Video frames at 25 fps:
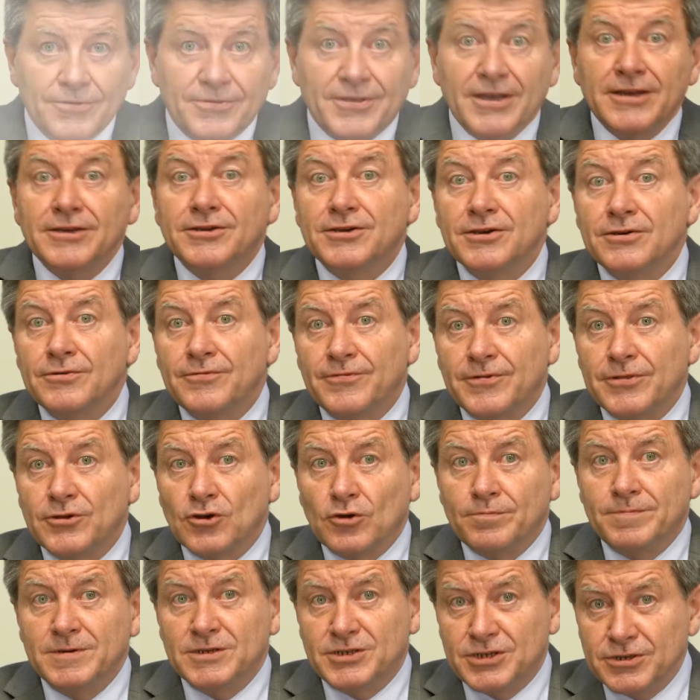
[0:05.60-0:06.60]
Thank you for the
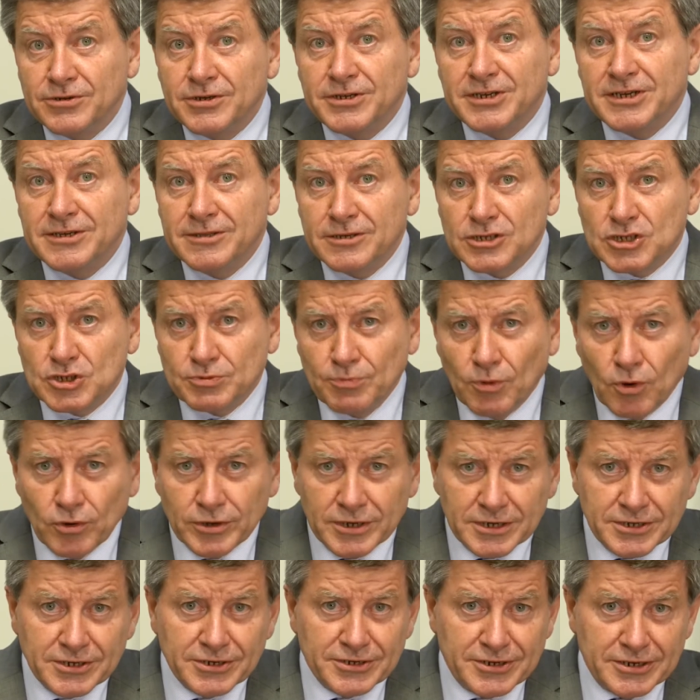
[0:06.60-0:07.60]
opportunity this
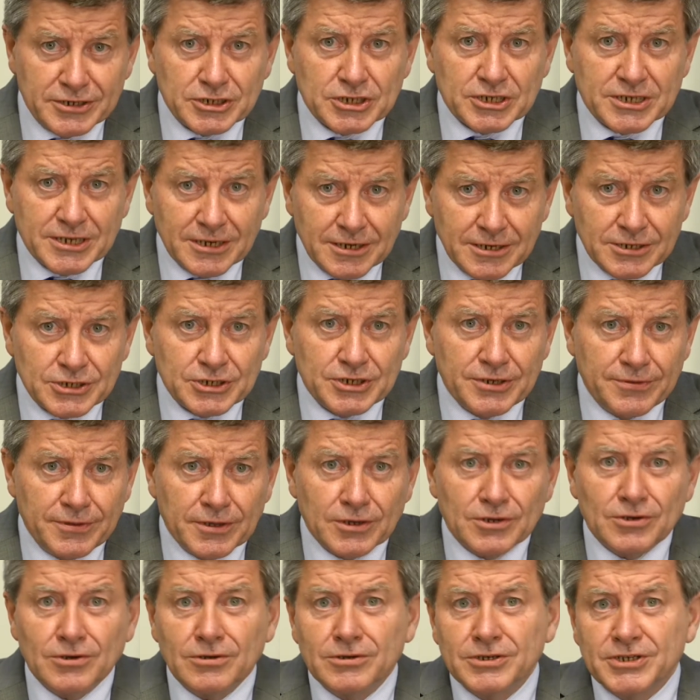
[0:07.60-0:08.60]
morning to discuss, in
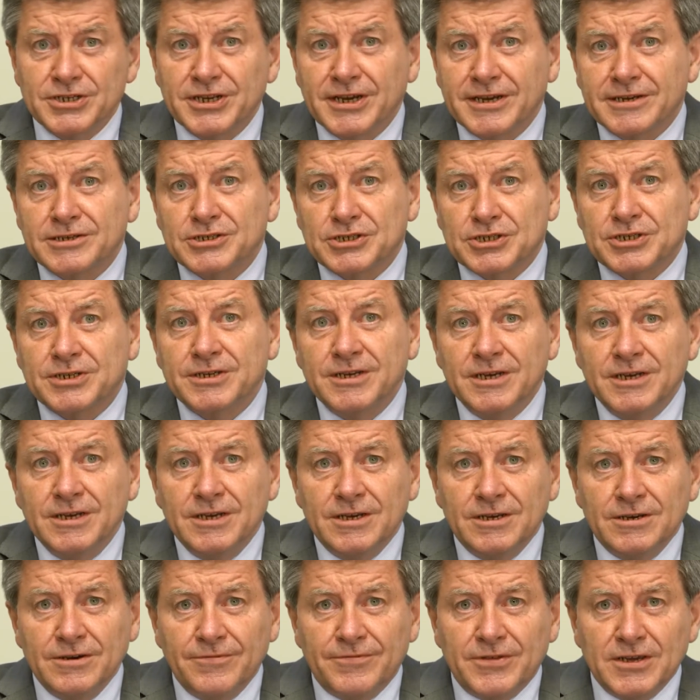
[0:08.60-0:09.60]
the context
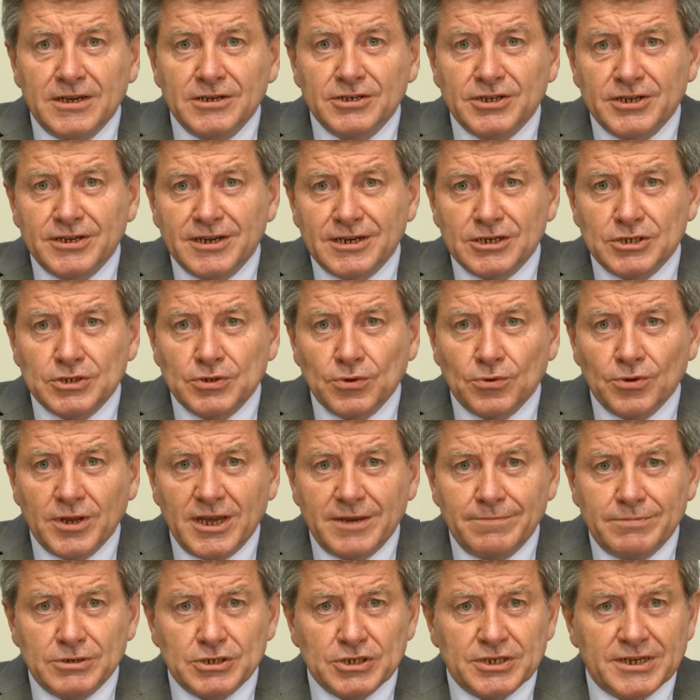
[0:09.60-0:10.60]
of the International
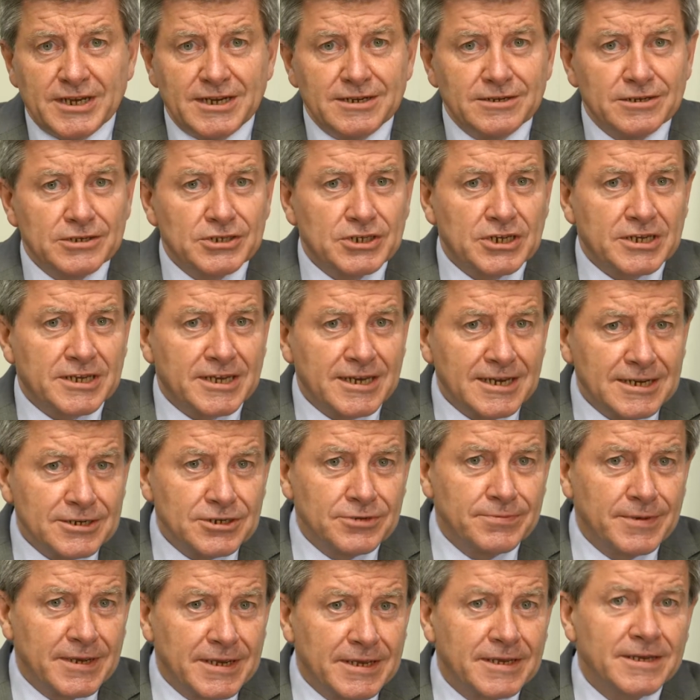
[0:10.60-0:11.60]
Labour Standards
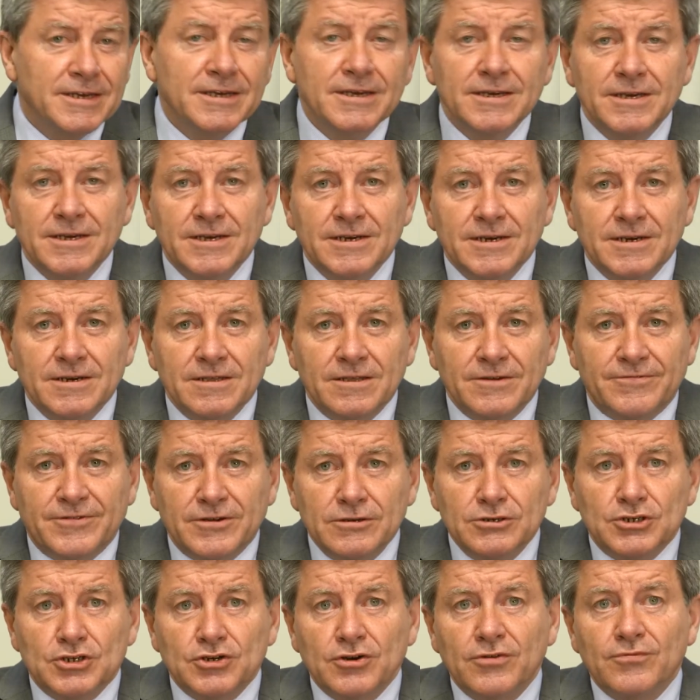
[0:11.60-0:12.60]
Academy, the
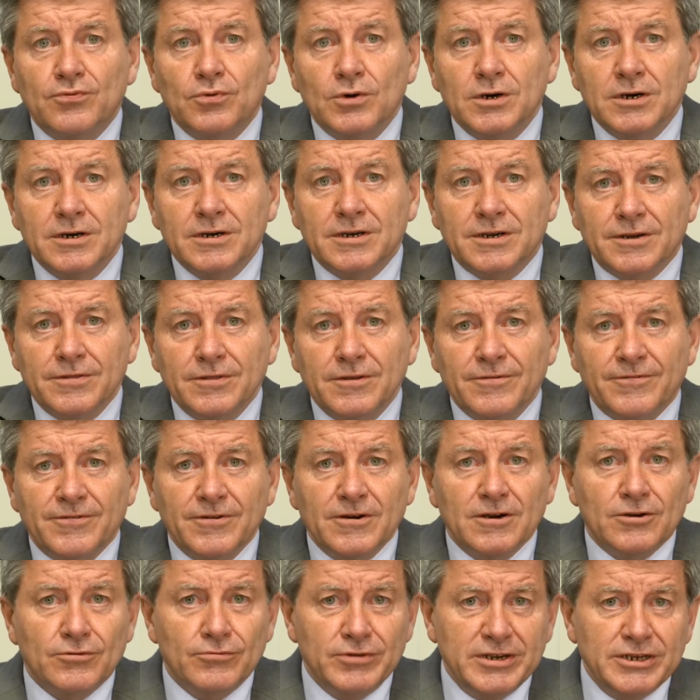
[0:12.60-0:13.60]
future of work and the
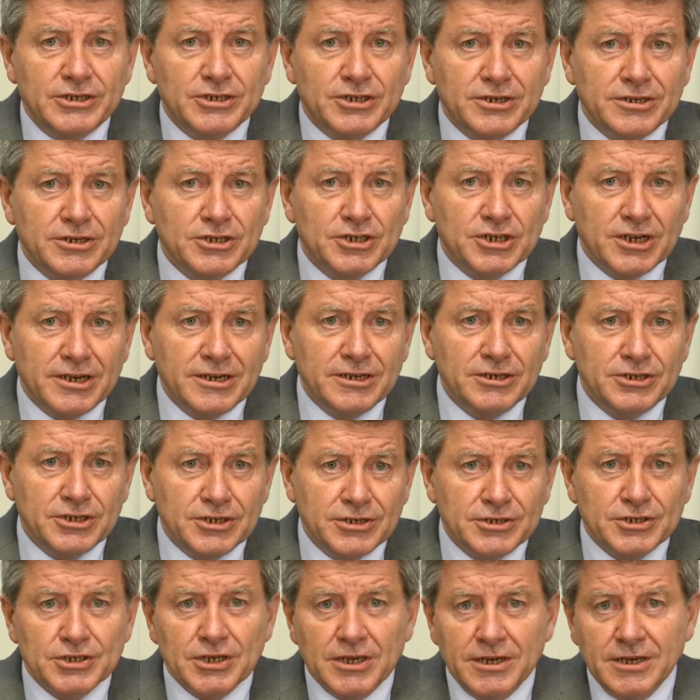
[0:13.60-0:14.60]
far-reaching
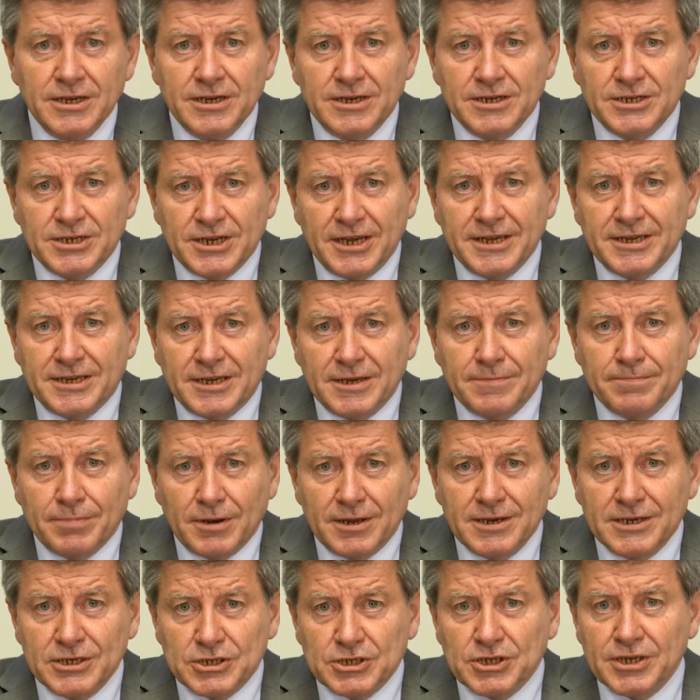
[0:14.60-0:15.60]
changes taking
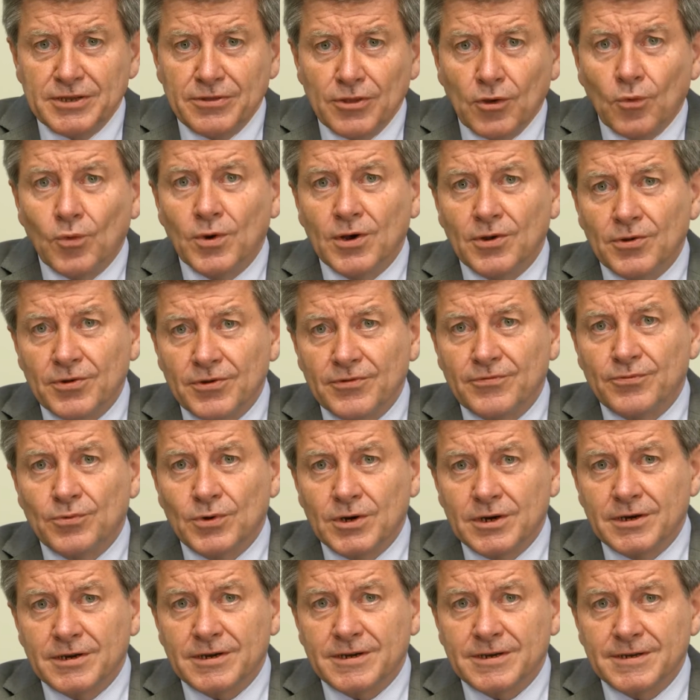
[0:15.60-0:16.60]
place in the world of
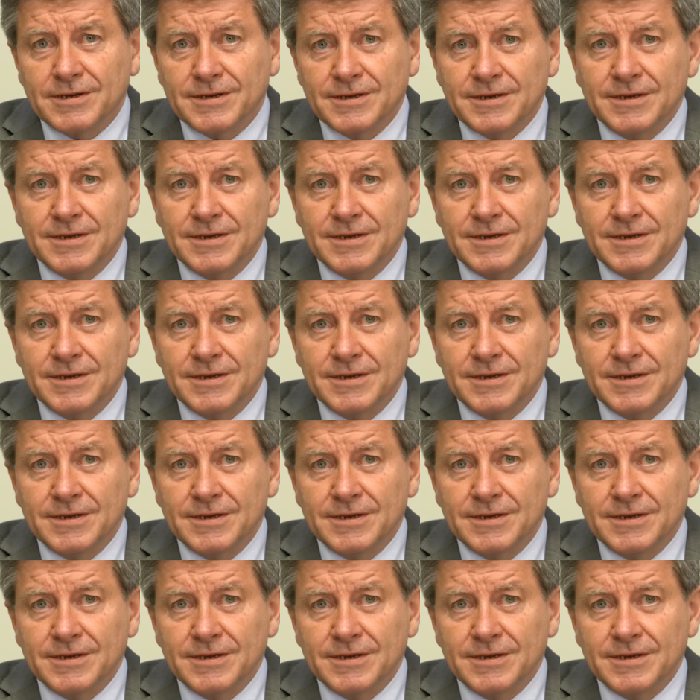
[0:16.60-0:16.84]
work.